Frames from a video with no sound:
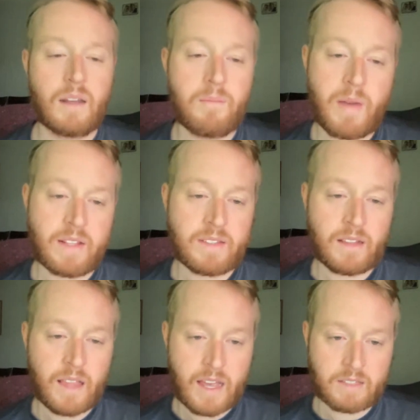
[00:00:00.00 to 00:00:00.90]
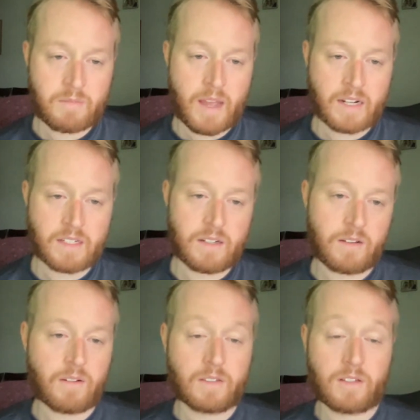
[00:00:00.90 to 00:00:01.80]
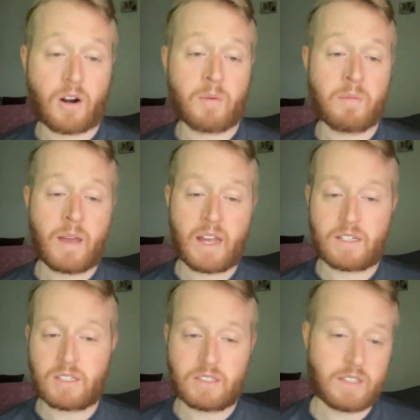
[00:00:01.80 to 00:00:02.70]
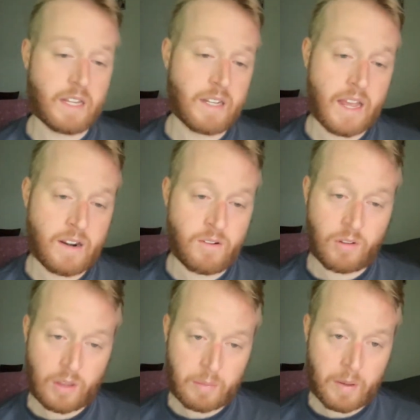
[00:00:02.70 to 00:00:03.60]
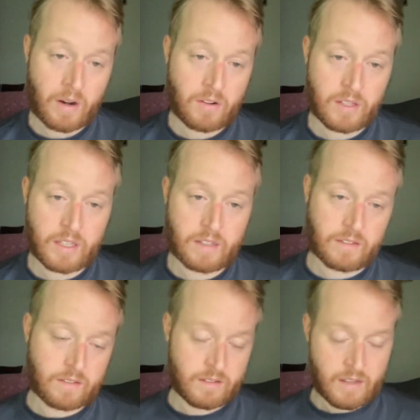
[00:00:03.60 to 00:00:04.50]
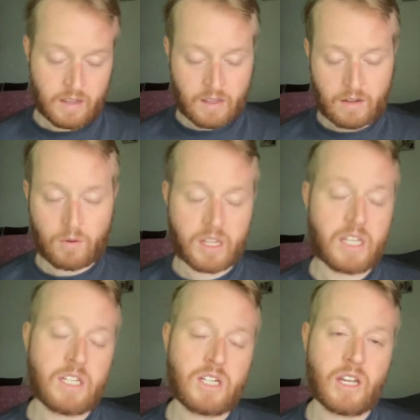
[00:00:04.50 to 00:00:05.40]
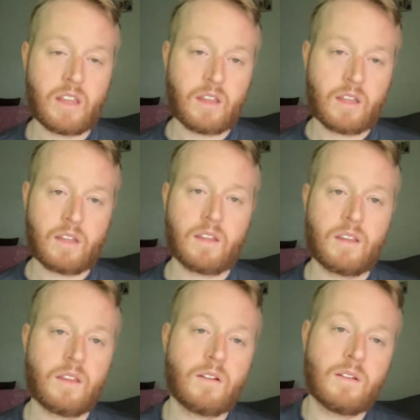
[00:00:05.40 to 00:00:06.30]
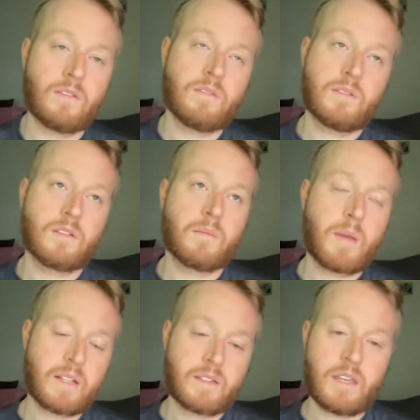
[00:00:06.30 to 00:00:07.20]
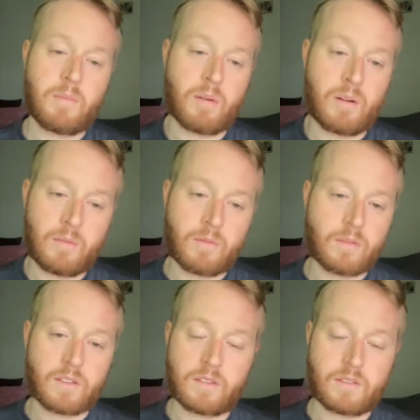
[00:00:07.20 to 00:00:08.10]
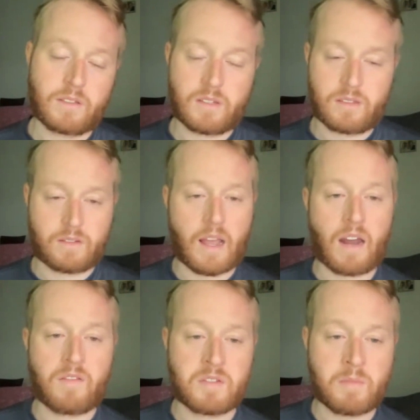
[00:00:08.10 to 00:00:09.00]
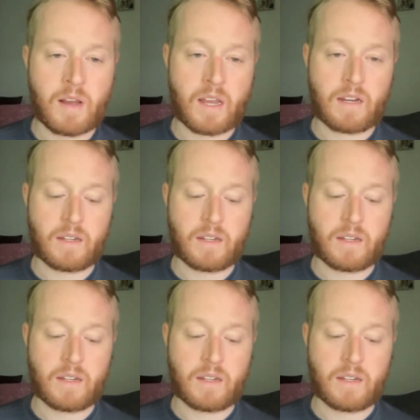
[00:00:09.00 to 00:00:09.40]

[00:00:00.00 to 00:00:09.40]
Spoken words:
Mets in the last match in a derby match that had an early penalty because Wakija, the Mets keeper, was just out of his mind